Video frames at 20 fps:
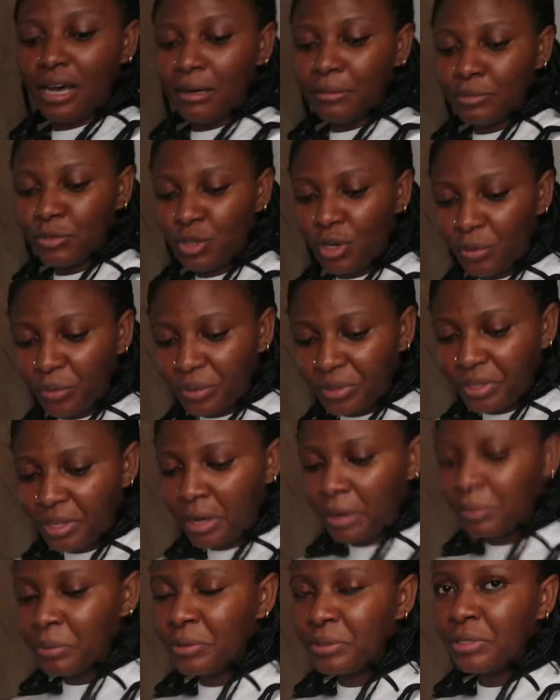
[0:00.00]
I'm done with
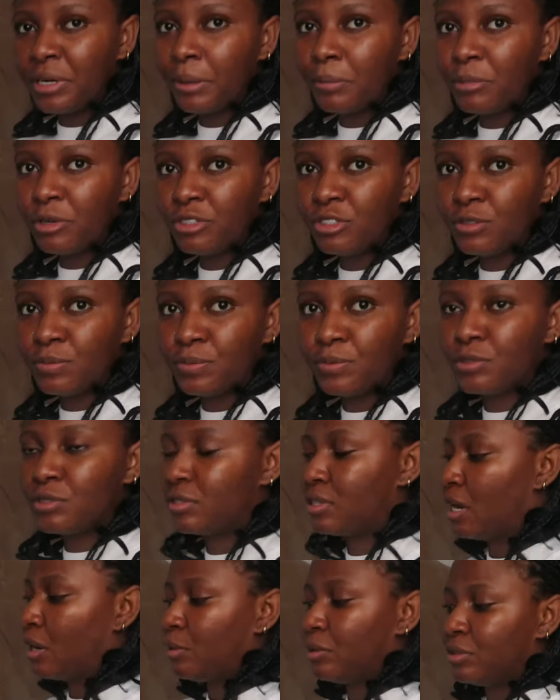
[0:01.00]
that one. I'm going to
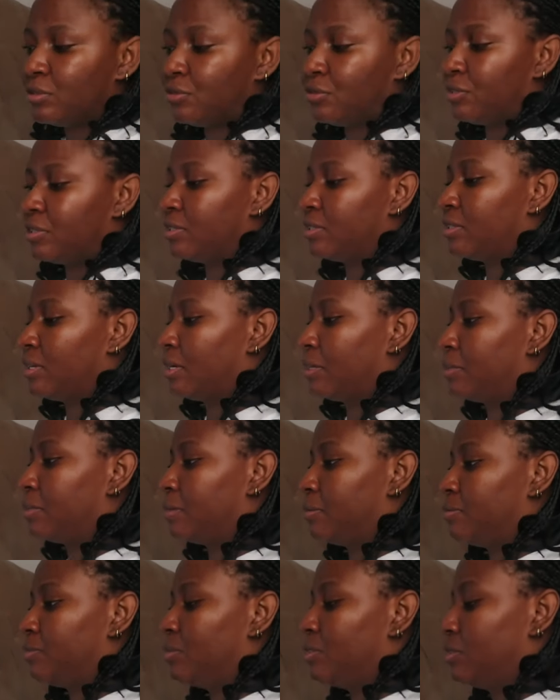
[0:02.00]
post that one for
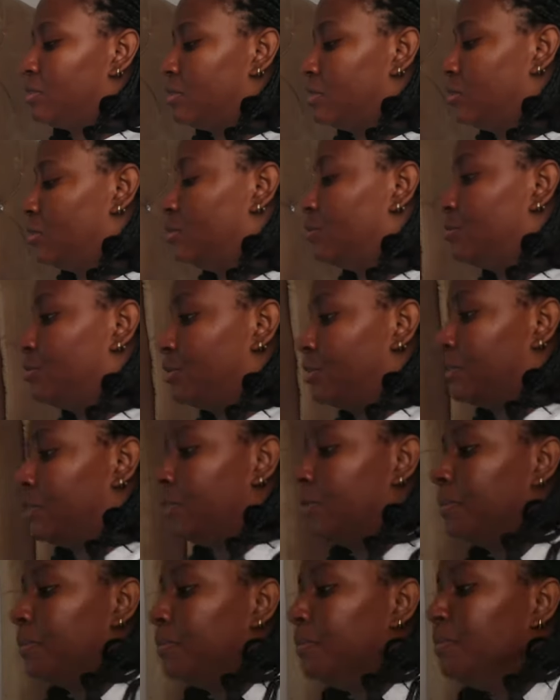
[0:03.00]
Instagram this
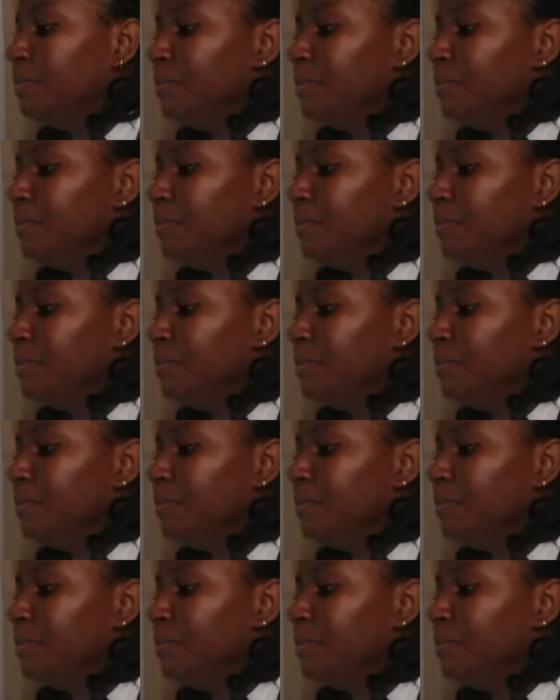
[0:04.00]
evening.